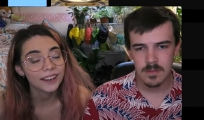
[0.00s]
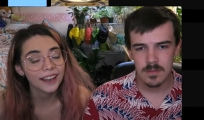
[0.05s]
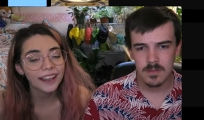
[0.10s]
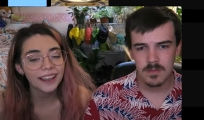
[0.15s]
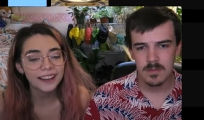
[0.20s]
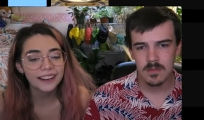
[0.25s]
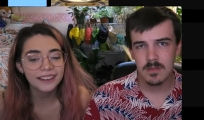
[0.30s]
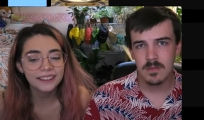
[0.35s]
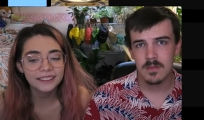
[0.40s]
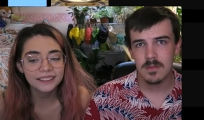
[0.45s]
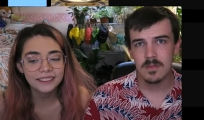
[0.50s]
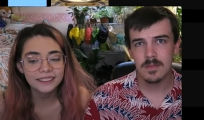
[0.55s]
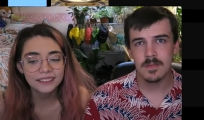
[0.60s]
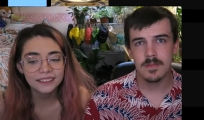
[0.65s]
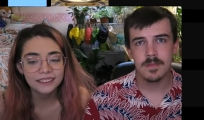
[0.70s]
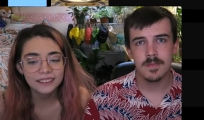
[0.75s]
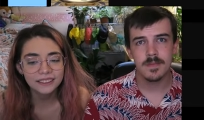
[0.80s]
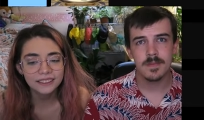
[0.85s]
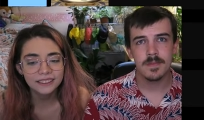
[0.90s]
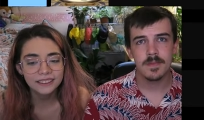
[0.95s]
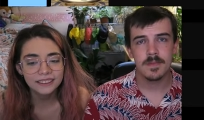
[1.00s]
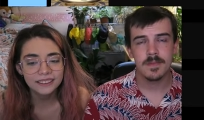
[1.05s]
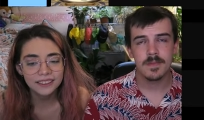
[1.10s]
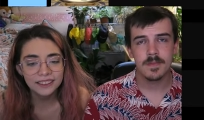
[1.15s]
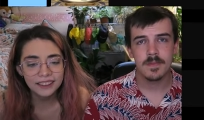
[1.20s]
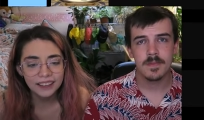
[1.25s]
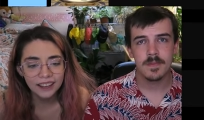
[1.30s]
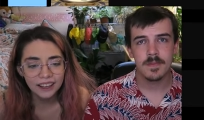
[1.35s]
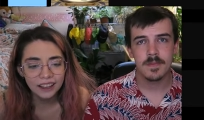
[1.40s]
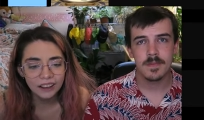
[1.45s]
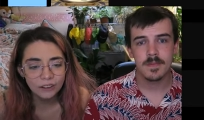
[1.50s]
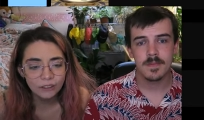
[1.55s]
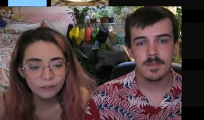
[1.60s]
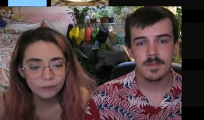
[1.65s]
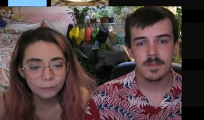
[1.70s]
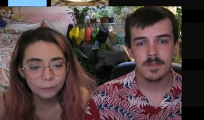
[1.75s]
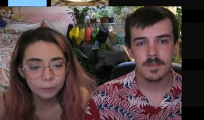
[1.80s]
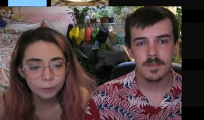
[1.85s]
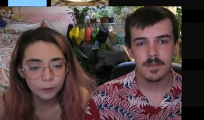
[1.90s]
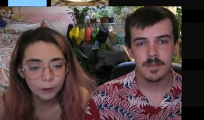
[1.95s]
Speaker 1: And they
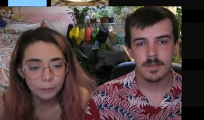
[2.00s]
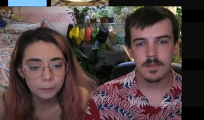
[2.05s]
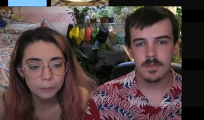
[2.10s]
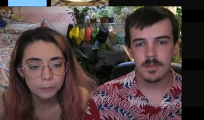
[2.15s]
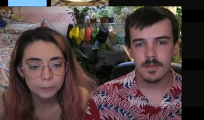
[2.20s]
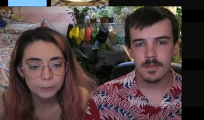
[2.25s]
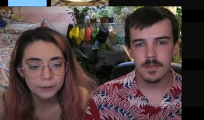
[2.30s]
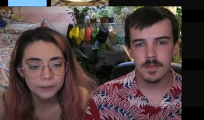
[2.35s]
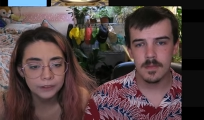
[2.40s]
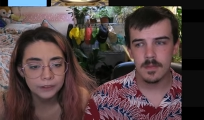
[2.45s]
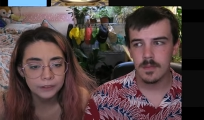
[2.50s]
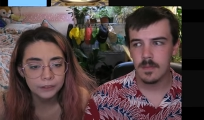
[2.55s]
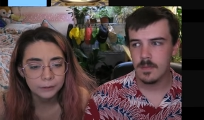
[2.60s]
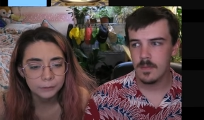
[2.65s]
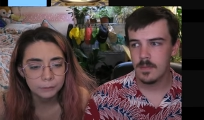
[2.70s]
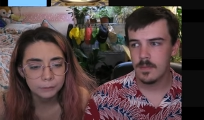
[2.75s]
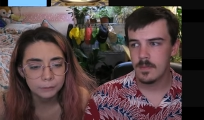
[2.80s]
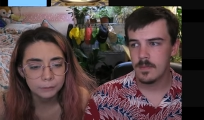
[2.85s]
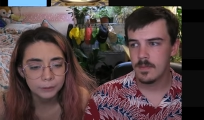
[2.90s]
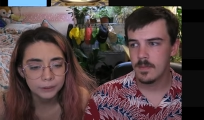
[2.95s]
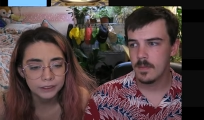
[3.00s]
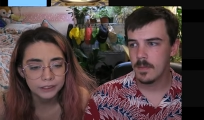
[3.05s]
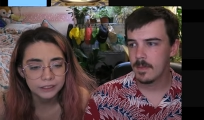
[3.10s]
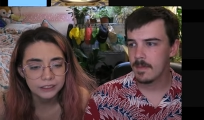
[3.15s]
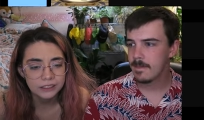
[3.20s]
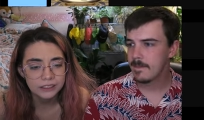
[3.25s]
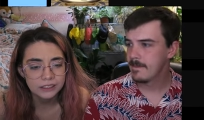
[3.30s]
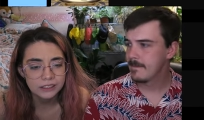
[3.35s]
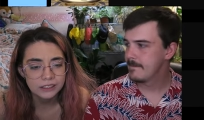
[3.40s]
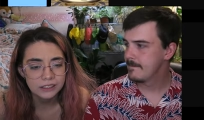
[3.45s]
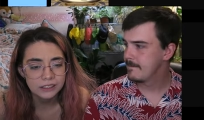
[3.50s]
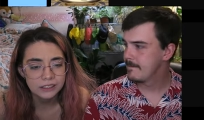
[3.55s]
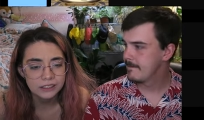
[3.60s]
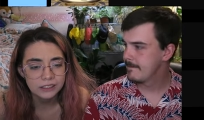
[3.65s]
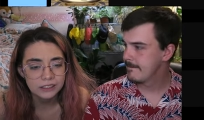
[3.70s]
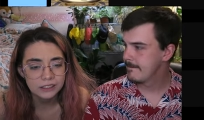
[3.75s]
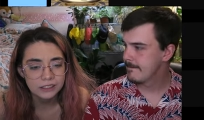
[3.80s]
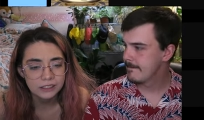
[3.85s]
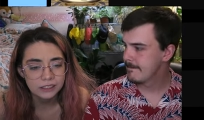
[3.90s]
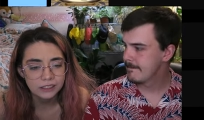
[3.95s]
have probably the
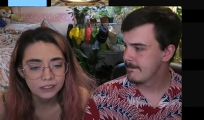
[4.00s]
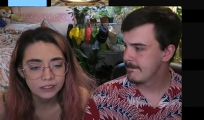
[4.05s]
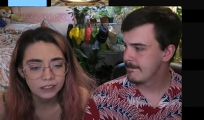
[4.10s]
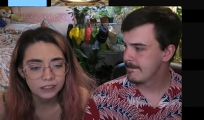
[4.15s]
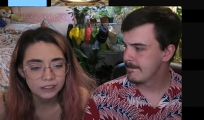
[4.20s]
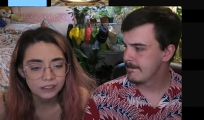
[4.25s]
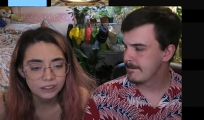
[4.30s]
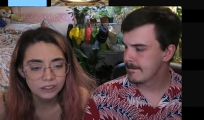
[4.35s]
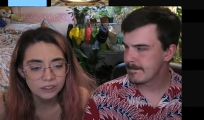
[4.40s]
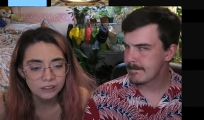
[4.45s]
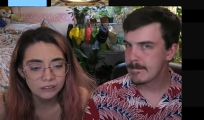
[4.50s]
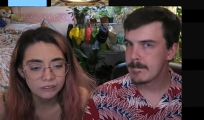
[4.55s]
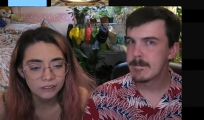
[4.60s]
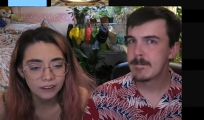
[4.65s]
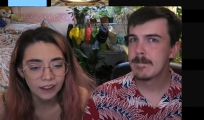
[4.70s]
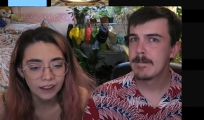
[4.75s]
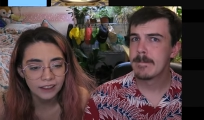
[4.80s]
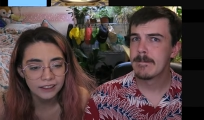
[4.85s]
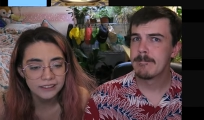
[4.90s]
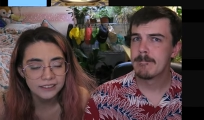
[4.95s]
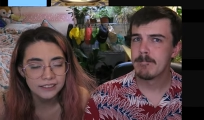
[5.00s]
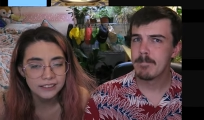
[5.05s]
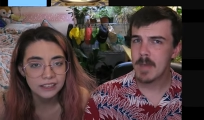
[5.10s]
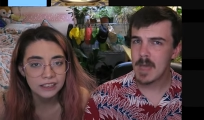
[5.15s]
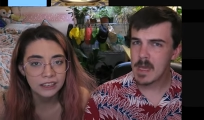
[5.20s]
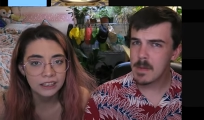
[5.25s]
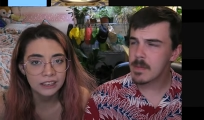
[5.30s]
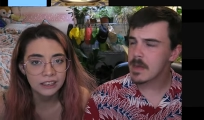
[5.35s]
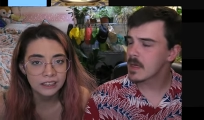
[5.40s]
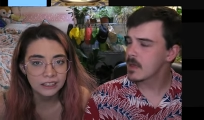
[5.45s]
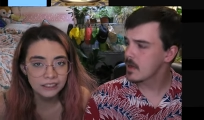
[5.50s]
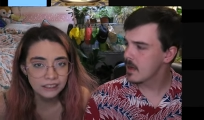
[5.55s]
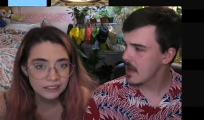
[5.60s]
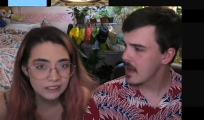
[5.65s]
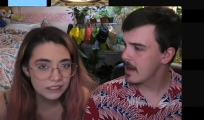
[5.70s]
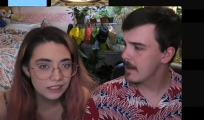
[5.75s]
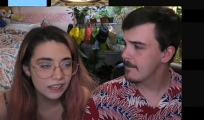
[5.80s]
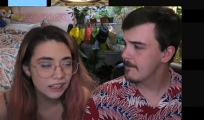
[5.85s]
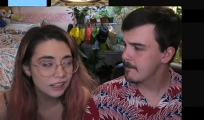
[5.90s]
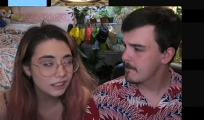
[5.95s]
biggest selection of hats Maybe,
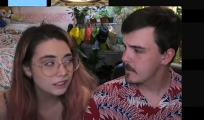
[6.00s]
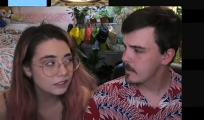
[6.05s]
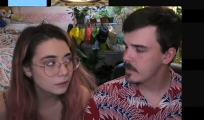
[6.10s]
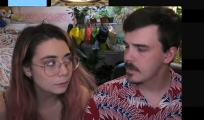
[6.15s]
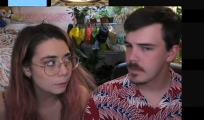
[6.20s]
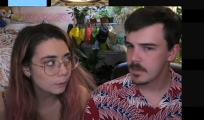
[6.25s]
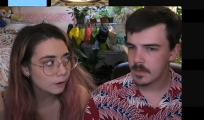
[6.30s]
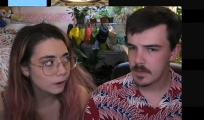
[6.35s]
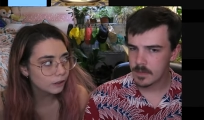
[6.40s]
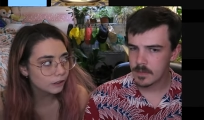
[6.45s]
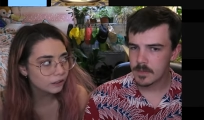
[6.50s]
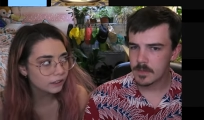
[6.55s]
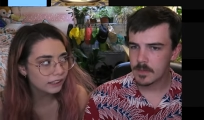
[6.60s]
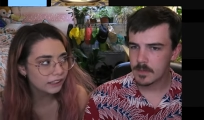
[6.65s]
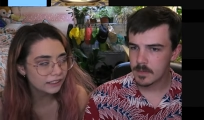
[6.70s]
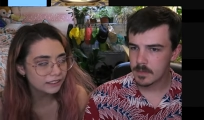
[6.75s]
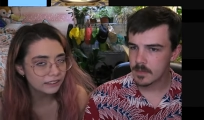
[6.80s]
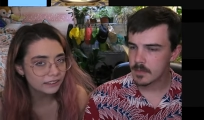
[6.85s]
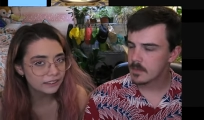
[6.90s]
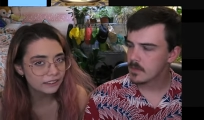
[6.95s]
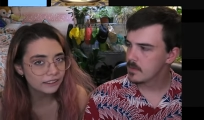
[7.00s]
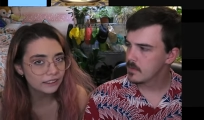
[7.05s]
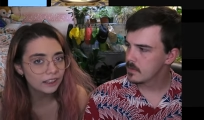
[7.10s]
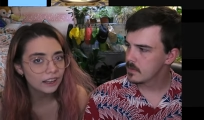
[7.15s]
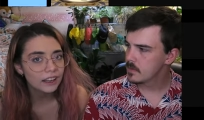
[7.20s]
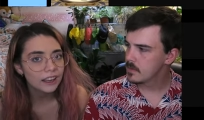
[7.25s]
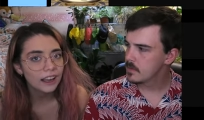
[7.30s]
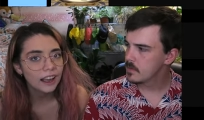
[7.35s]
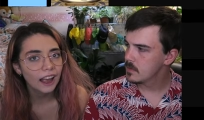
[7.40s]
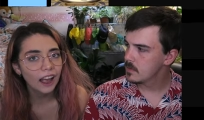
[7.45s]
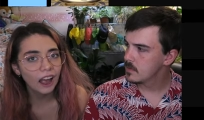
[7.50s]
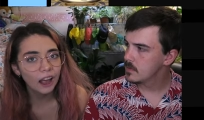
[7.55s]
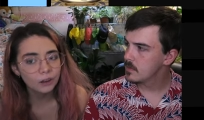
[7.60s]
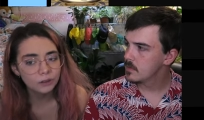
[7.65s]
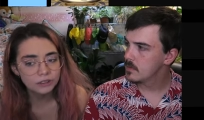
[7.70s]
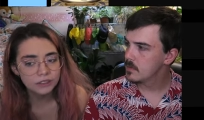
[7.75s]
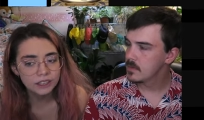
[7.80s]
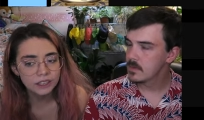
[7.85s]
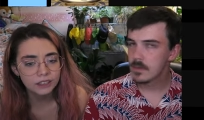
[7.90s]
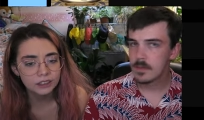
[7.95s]
inside yeah. the park. I think
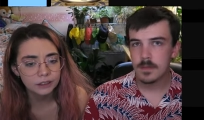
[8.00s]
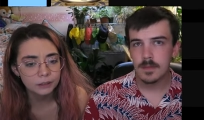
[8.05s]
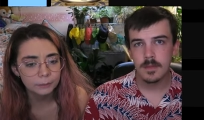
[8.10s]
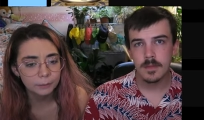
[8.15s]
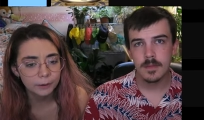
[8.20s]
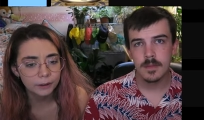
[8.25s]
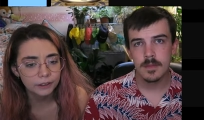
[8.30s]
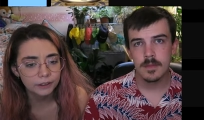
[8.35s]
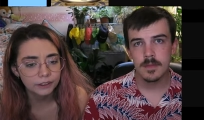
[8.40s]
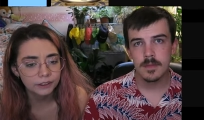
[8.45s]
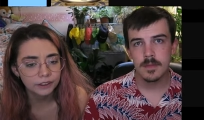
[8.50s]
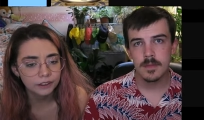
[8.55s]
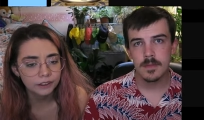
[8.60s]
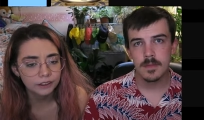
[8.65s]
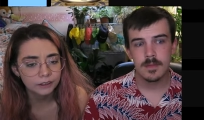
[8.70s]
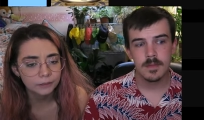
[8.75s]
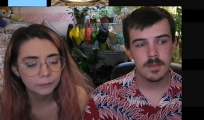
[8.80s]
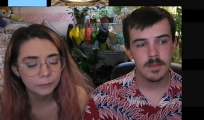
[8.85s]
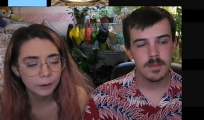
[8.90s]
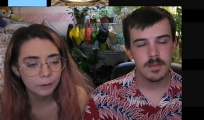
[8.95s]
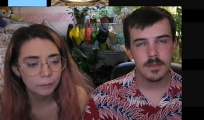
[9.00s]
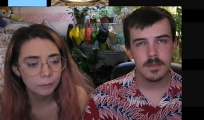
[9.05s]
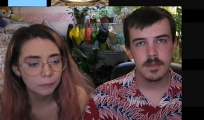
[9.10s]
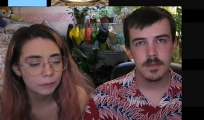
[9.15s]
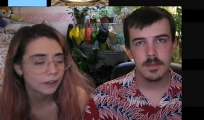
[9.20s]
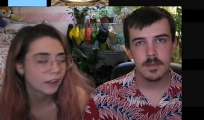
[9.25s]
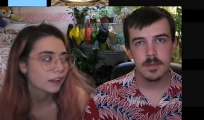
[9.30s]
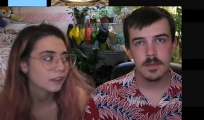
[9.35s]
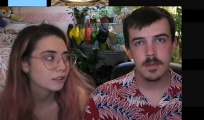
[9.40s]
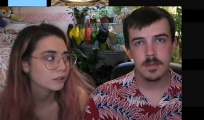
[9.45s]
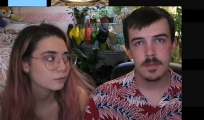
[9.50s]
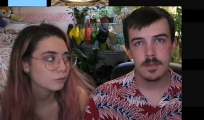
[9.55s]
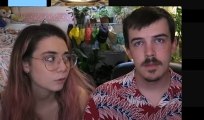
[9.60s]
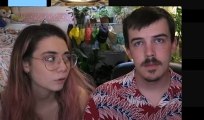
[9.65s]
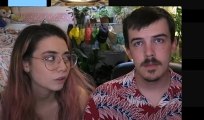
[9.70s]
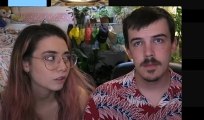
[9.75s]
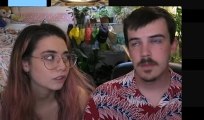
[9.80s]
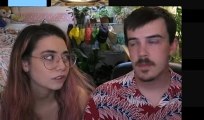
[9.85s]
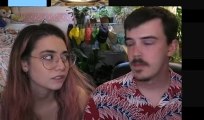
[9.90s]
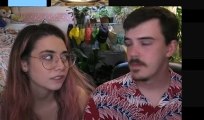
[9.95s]
outside the park, probably has
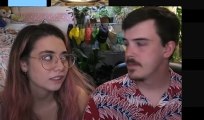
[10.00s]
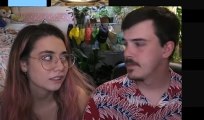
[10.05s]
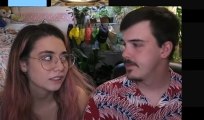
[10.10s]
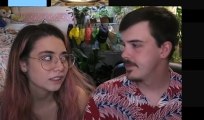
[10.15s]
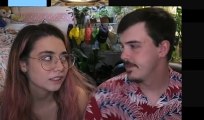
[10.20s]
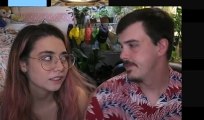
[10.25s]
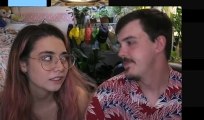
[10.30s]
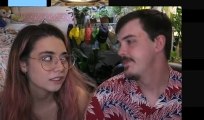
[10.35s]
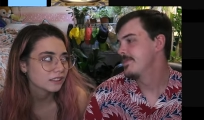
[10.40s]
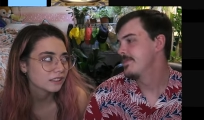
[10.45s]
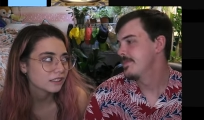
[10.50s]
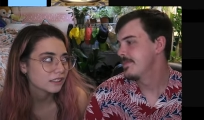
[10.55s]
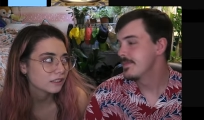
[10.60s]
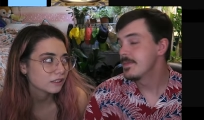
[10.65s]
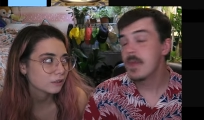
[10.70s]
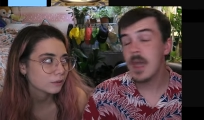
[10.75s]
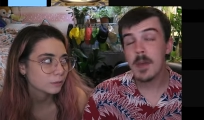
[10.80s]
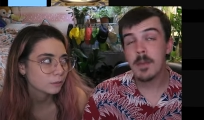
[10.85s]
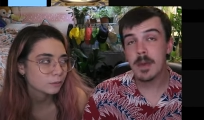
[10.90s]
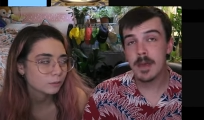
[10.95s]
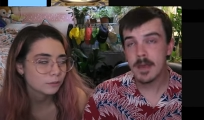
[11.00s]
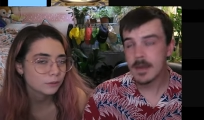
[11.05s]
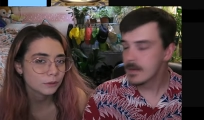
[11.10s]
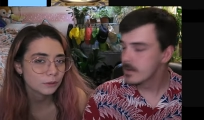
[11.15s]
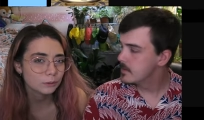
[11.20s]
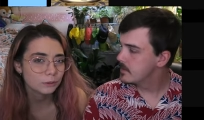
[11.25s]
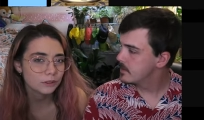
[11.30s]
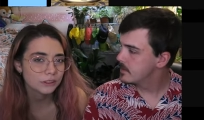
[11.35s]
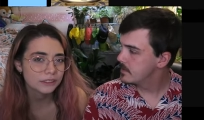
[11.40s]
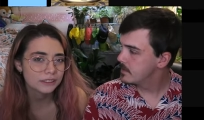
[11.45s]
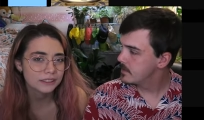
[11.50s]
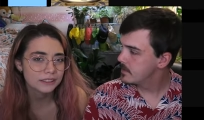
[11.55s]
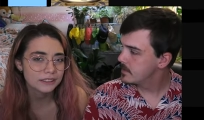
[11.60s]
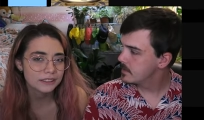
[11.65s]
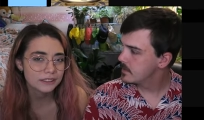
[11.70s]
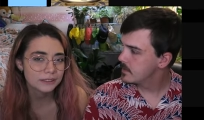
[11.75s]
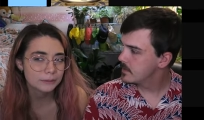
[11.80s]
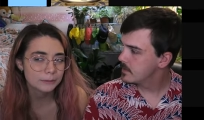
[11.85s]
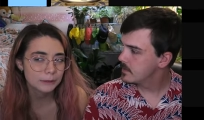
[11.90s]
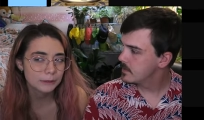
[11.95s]
more. Downtown Disney, the, maybe the world of
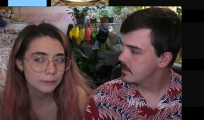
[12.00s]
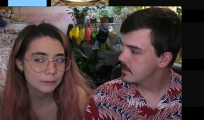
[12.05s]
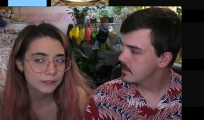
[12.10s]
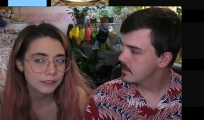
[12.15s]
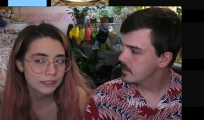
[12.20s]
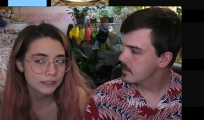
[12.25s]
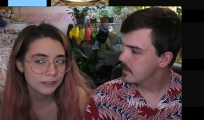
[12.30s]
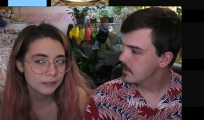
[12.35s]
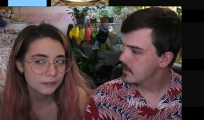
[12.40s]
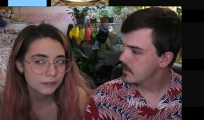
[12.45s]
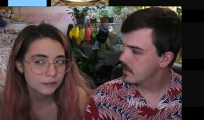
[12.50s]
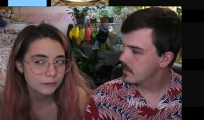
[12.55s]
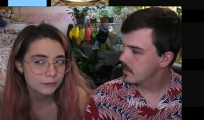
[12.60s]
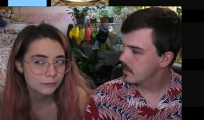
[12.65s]
Disney probably has